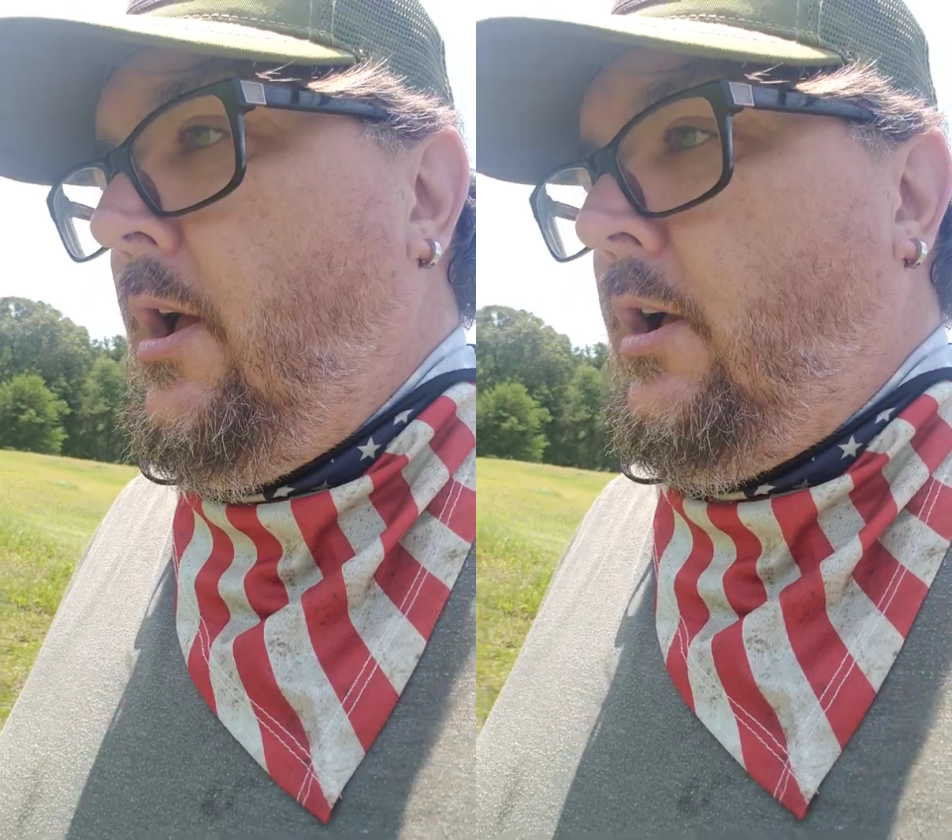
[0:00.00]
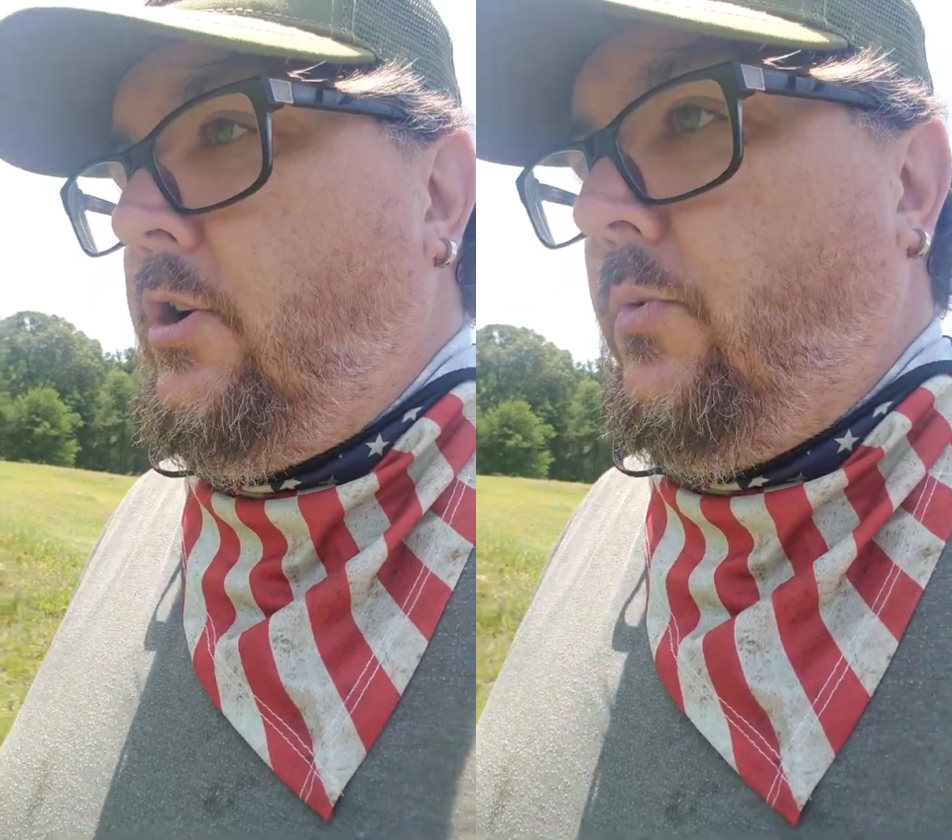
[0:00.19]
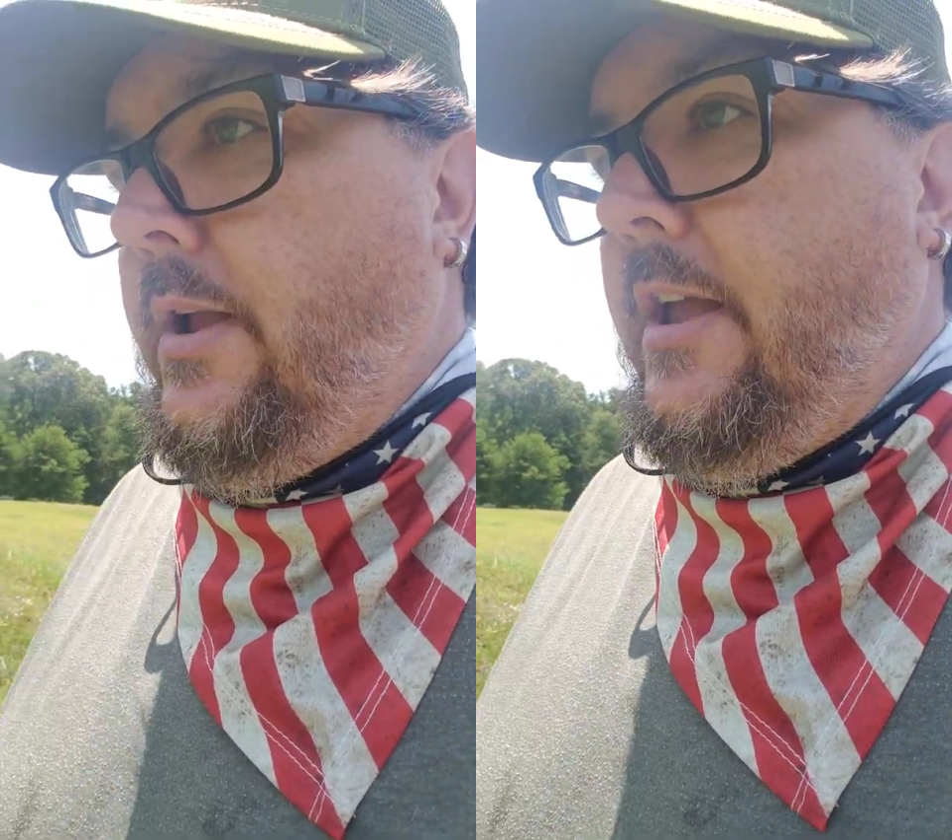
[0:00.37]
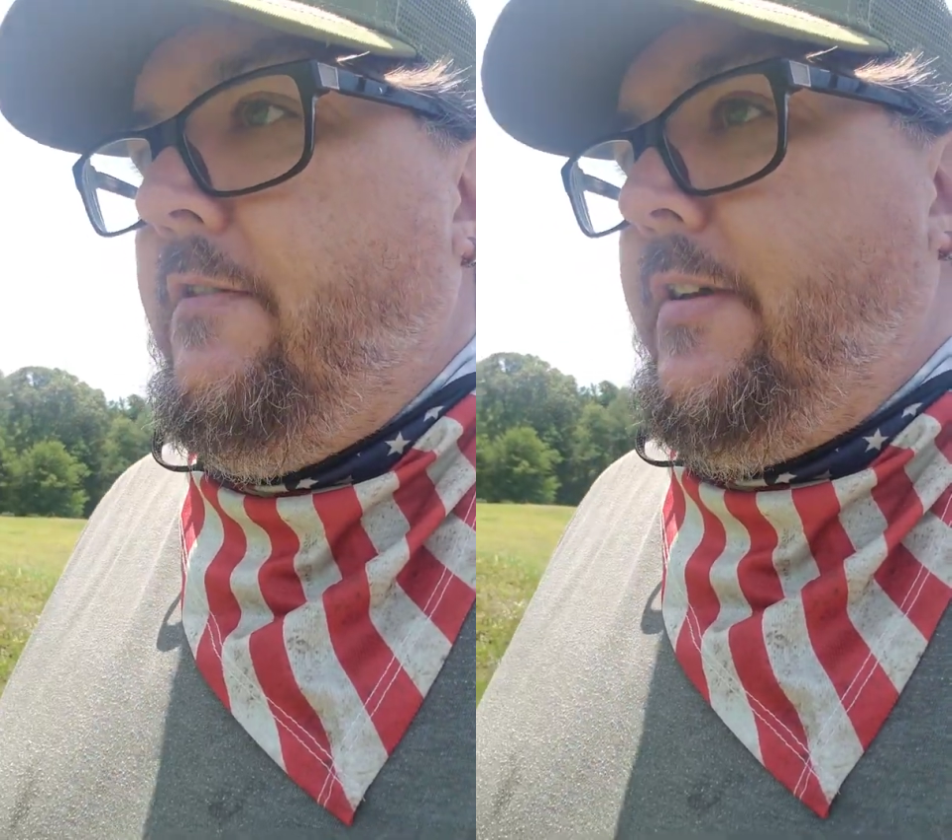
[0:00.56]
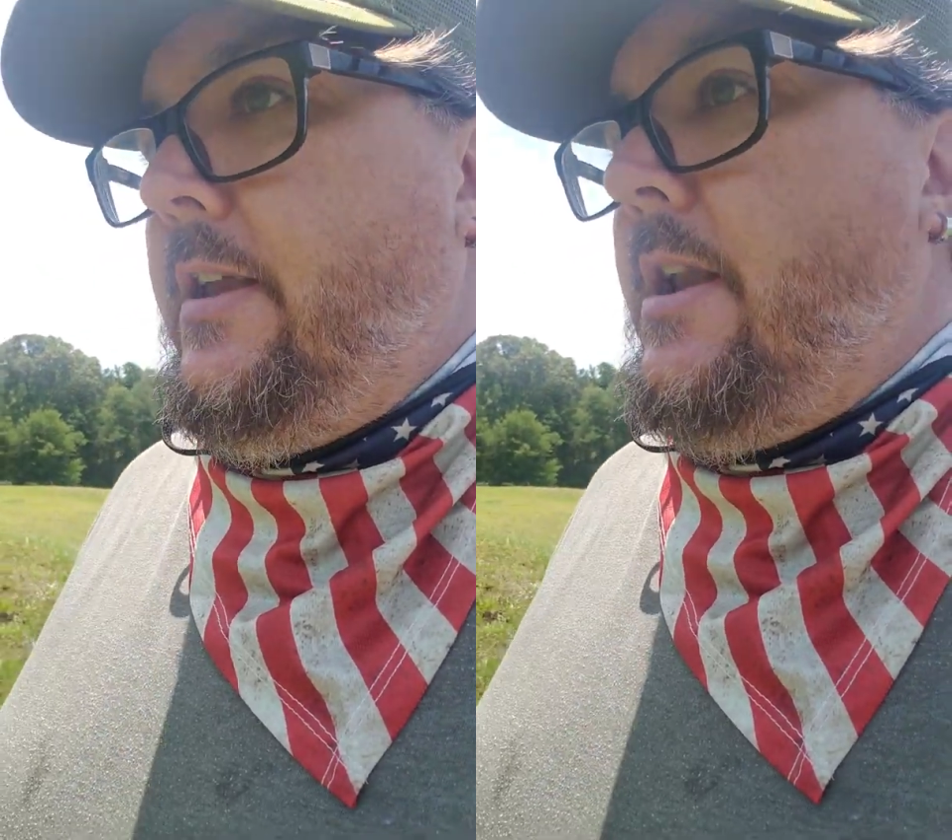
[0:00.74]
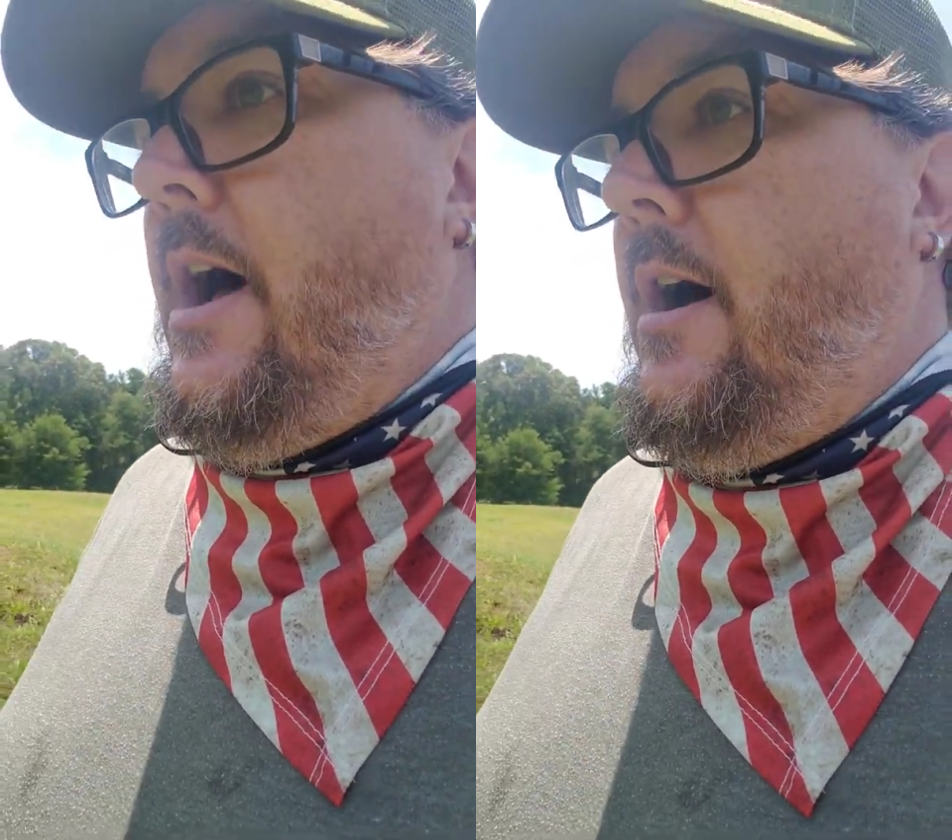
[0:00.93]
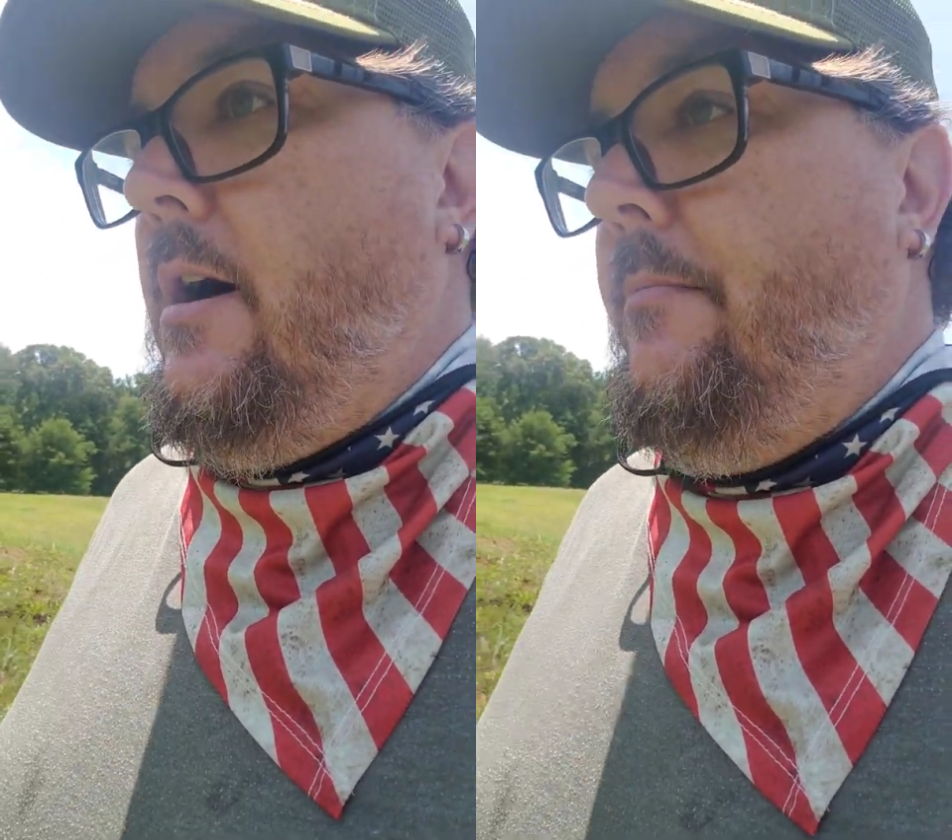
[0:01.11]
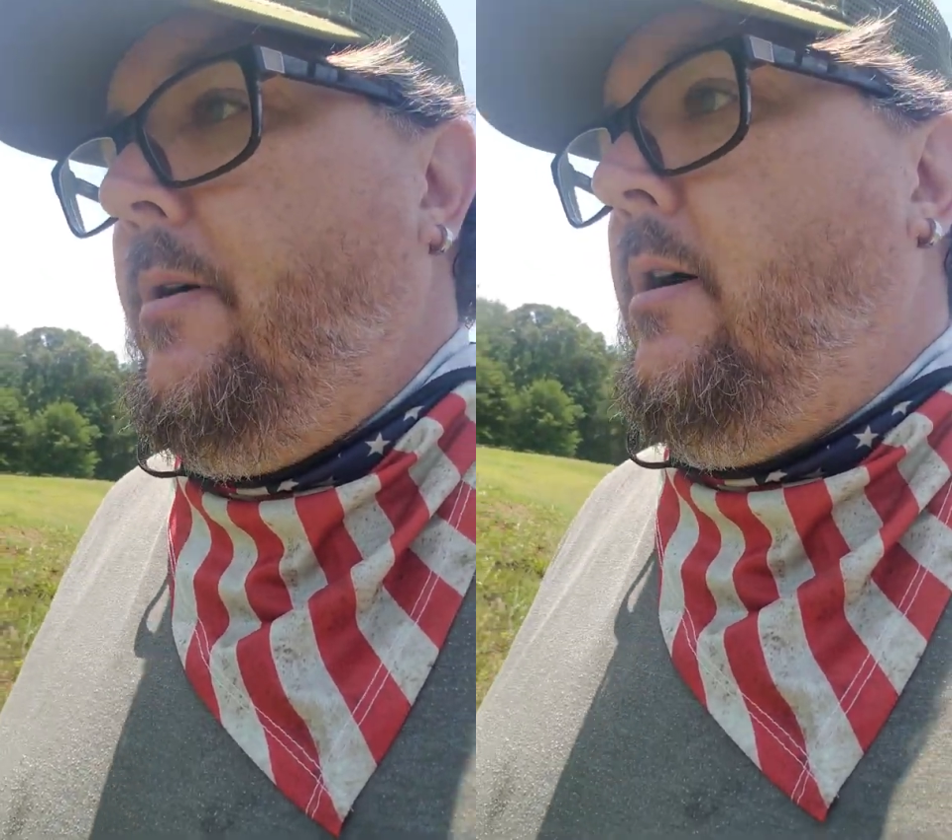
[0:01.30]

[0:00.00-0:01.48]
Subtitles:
Korea, Vietnam,